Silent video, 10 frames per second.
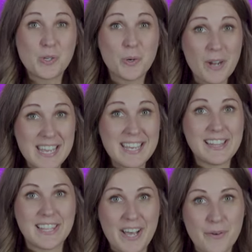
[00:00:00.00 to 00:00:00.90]
great
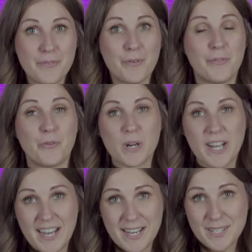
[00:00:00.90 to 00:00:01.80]
love for
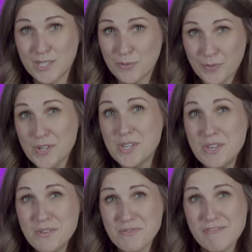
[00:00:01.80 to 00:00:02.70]
us, for
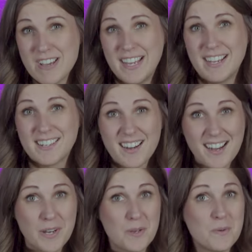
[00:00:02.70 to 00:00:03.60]
you,
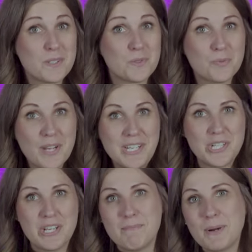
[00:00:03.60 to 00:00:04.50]
God, who is rich
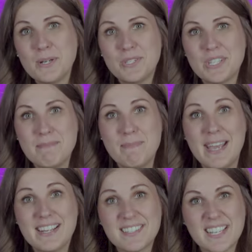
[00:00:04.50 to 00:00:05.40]
in mercy,
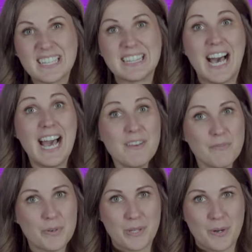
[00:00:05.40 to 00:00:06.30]
made us
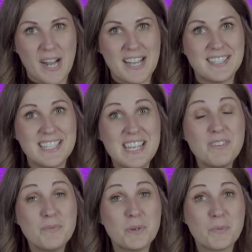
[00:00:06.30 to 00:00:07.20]
alive with Christ,
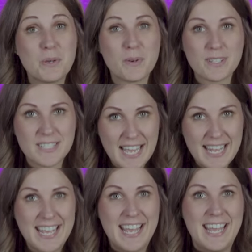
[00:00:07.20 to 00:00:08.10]
even when we were
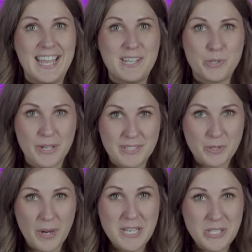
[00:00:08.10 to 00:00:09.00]
dead in
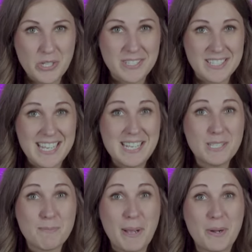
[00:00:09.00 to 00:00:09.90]
transgressions. It
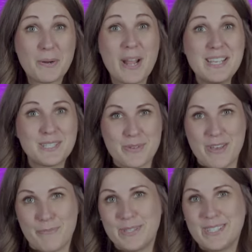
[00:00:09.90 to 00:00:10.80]
is by grace we
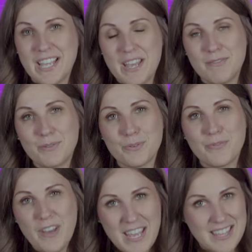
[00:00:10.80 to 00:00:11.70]
have been saved through
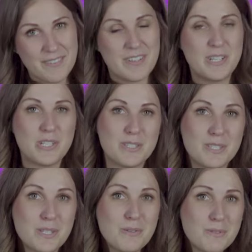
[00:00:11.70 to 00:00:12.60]
faith. Ephesians
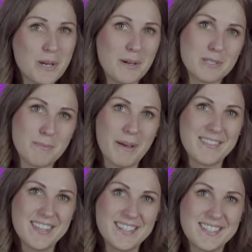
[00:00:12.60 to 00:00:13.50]
2 talks
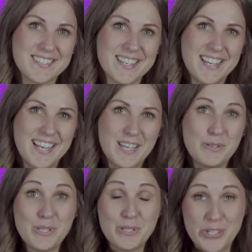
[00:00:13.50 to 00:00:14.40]
about this. You
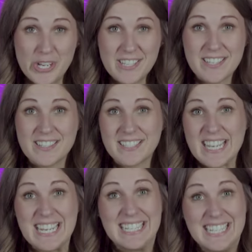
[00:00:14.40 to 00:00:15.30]
see, Jesus,
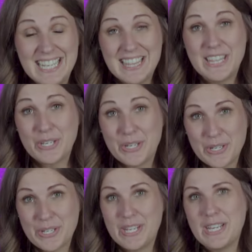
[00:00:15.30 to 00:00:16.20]
he did the
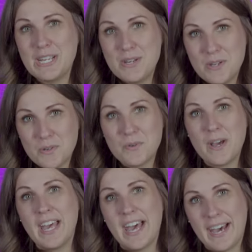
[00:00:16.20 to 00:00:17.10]
good he knew
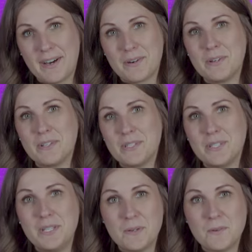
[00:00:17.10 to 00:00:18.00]
how to
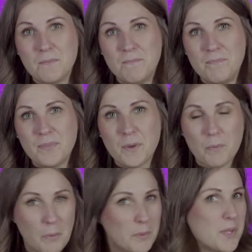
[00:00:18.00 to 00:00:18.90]
do.
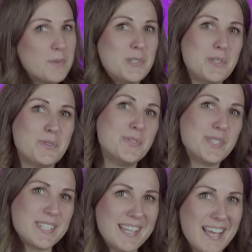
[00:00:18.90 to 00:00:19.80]
What will you choose
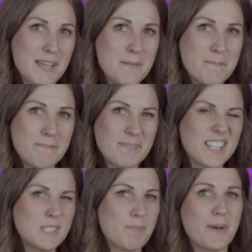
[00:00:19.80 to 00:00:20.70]
today?
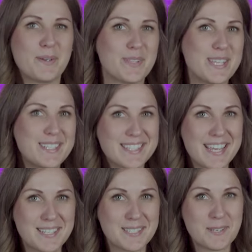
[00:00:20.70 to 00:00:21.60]
Let's ponder these
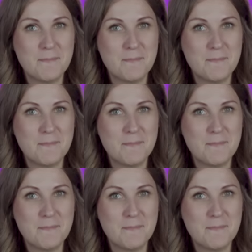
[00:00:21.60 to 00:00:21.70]
things.